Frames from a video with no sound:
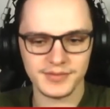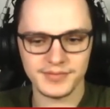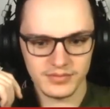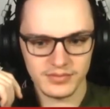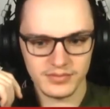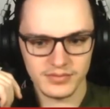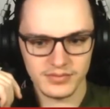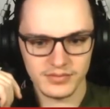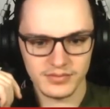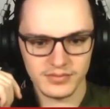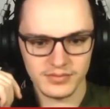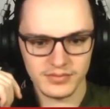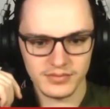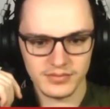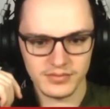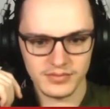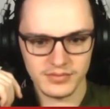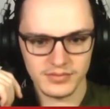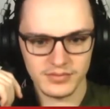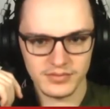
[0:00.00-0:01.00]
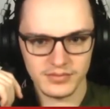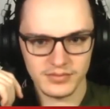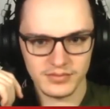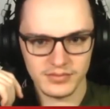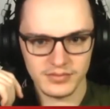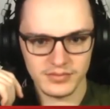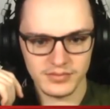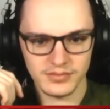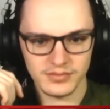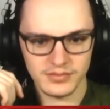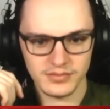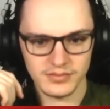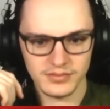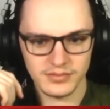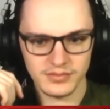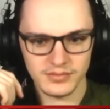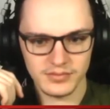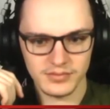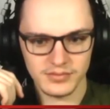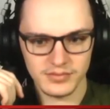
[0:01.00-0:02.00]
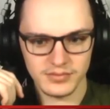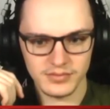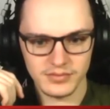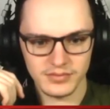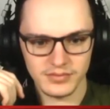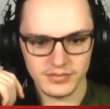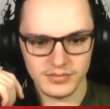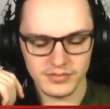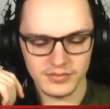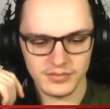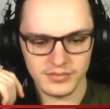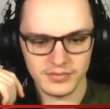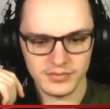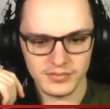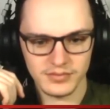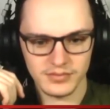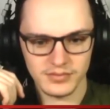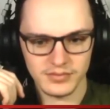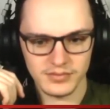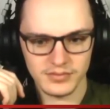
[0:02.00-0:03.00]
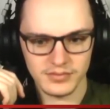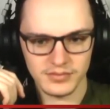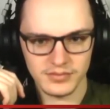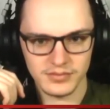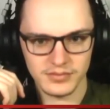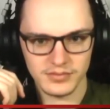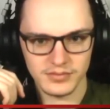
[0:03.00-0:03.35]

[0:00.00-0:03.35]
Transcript: No one is speaking in this clip.